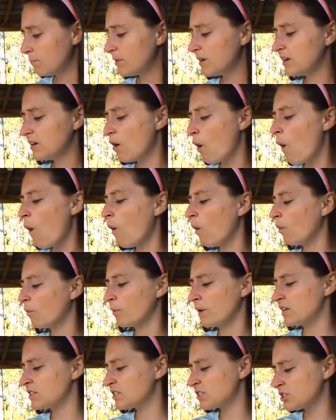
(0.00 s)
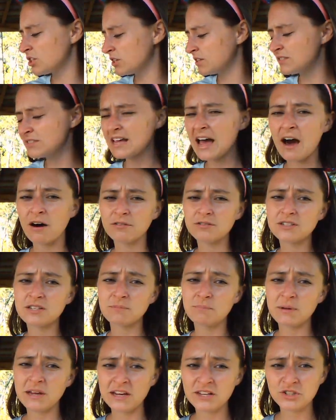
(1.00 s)
but it always turns out
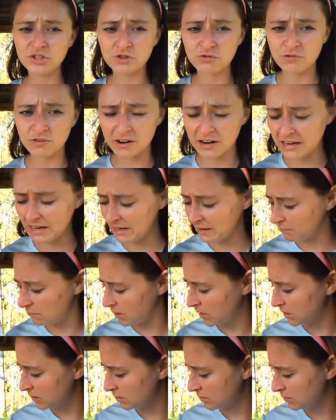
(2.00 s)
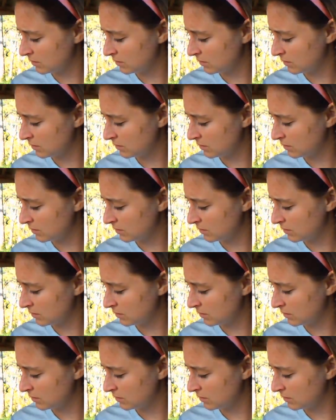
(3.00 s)
to be a dream.